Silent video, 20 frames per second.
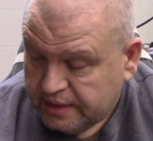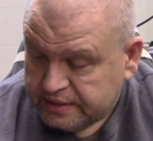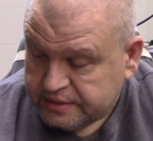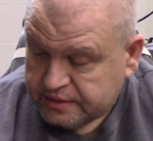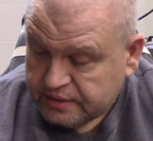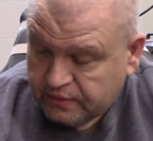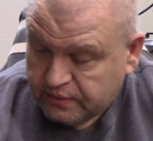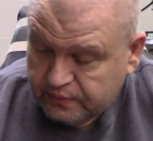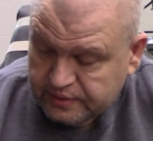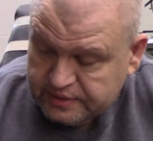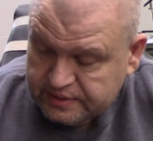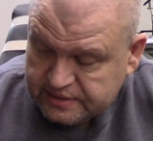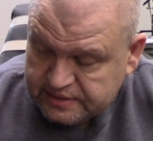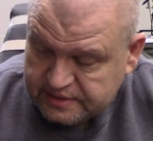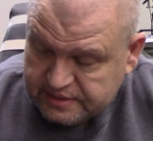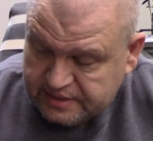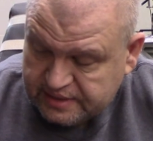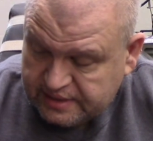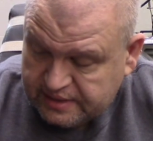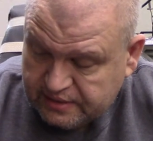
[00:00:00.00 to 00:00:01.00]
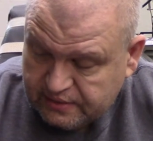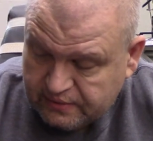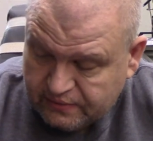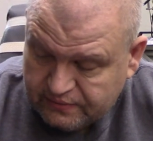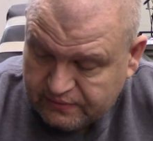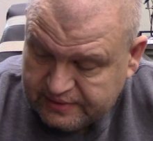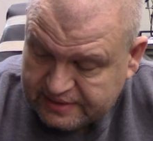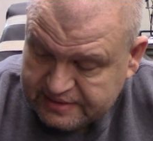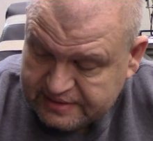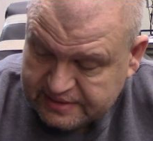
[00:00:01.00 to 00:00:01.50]
So what does today
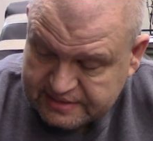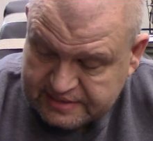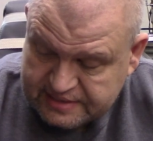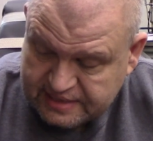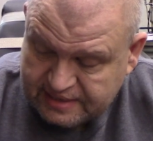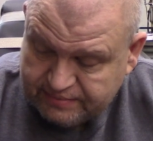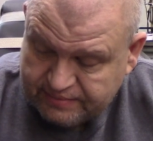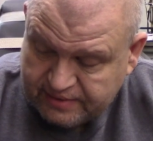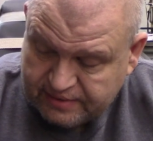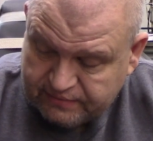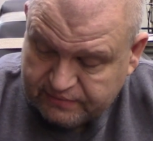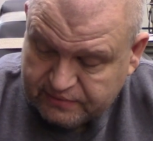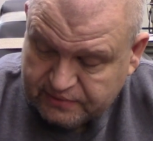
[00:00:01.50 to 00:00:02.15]
hold? As I said, I'm not